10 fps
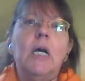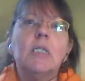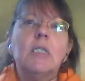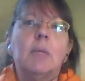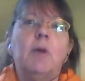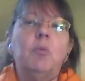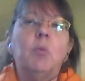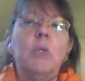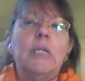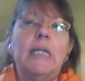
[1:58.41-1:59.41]
Some of
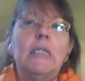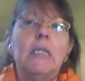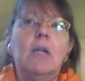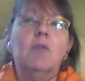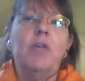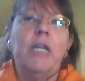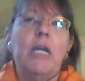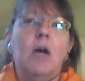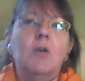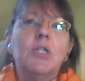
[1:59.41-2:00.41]
them will lead to little
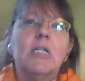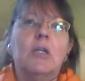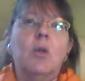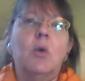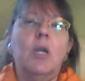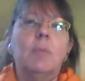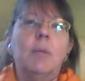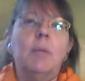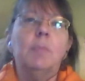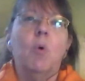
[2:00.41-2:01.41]
videos that tell you a little
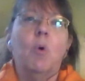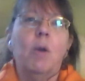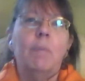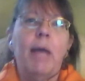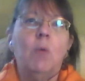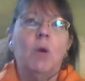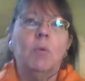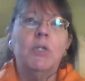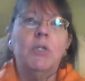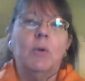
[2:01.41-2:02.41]
bit more about what
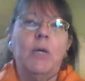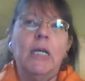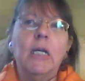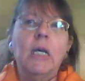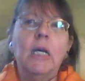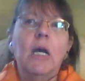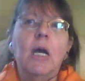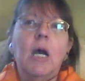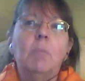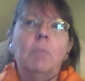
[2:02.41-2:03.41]
we're doing.
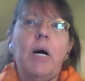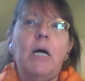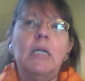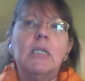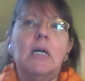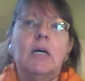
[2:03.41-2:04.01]
But